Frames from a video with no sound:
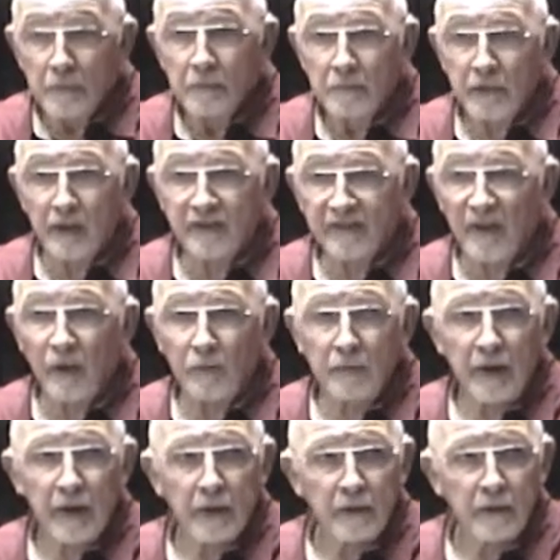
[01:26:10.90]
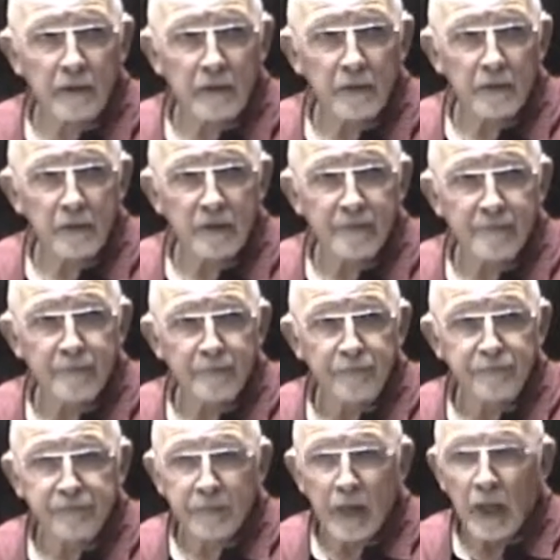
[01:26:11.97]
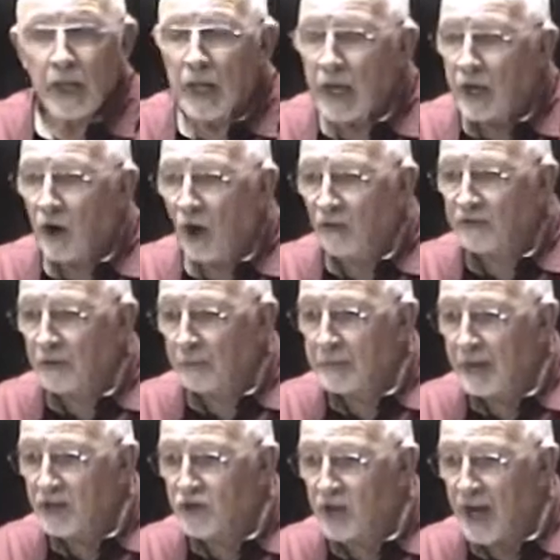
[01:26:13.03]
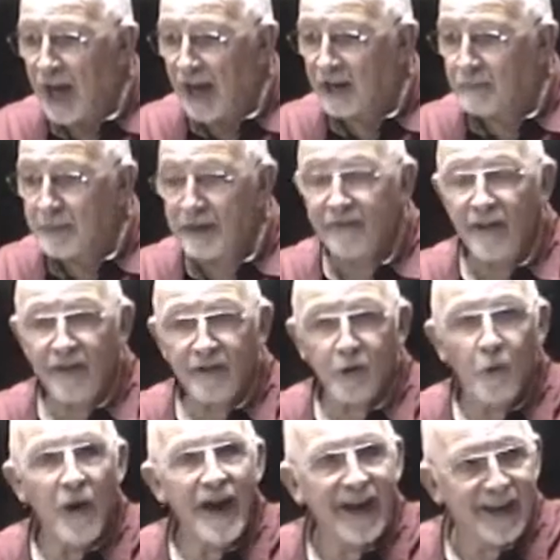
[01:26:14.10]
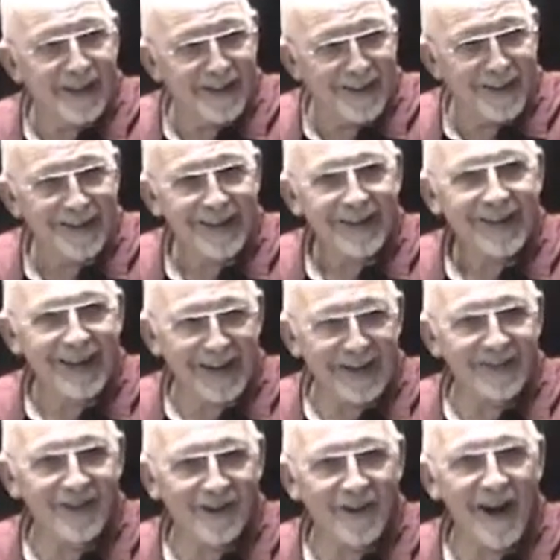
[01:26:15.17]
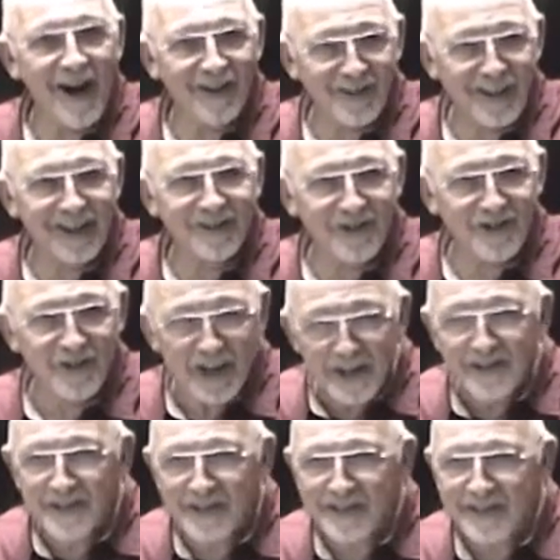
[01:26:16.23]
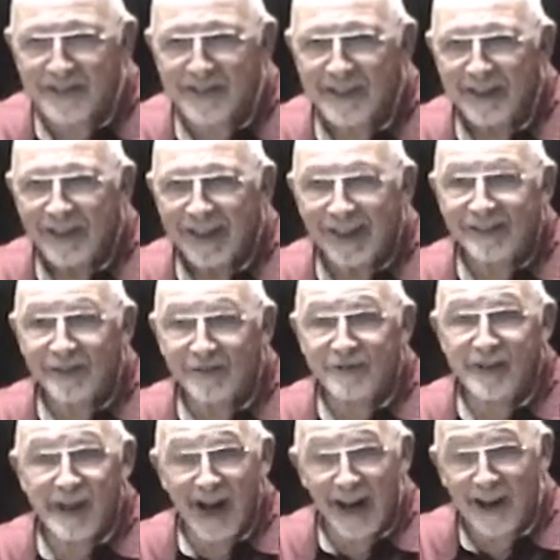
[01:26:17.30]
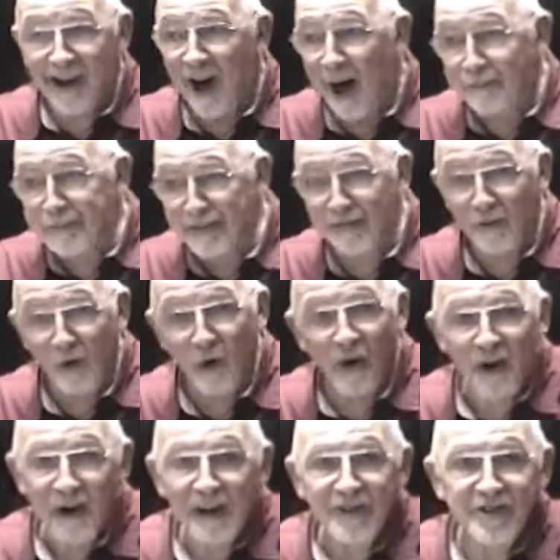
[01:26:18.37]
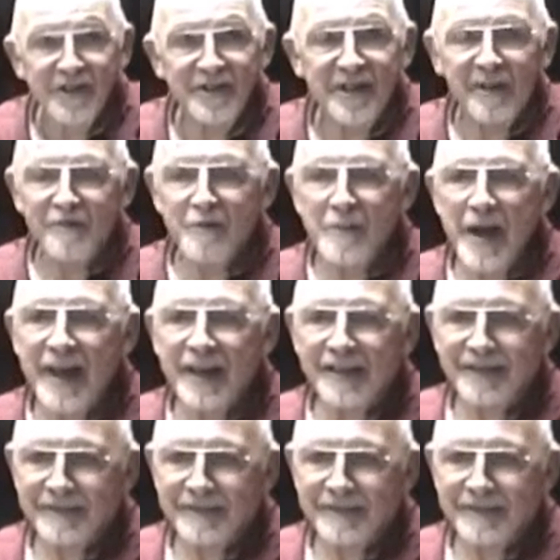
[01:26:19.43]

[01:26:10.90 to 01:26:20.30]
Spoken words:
They'll stone me. It also meant she had to be rather quick. Get in the crowd and get to Jesus. Because if she got caught before, she'd never make it.